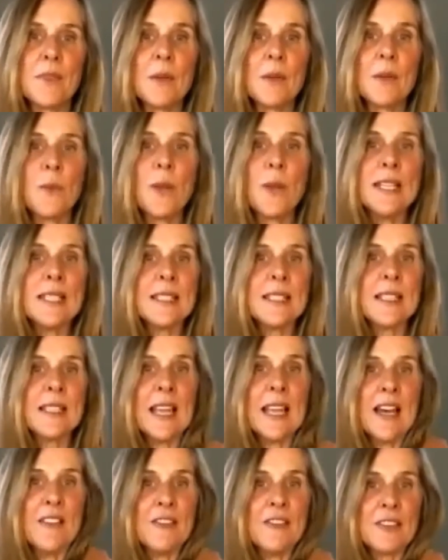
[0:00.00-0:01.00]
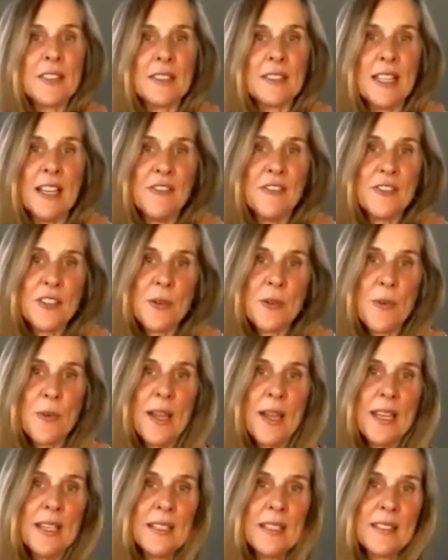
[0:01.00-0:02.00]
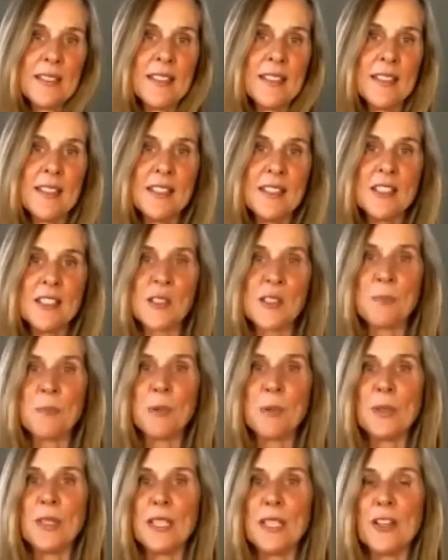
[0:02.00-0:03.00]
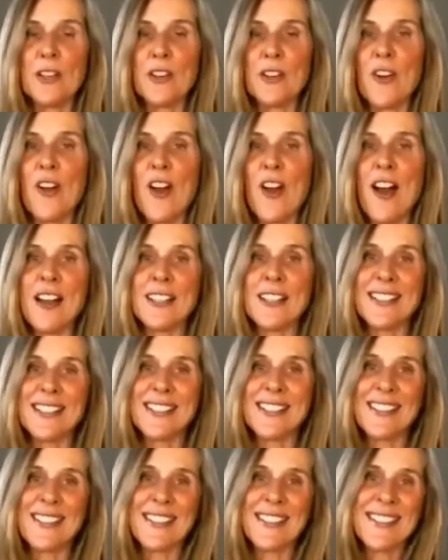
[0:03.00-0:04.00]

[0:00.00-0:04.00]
Right to left, left to right. Just pulling across.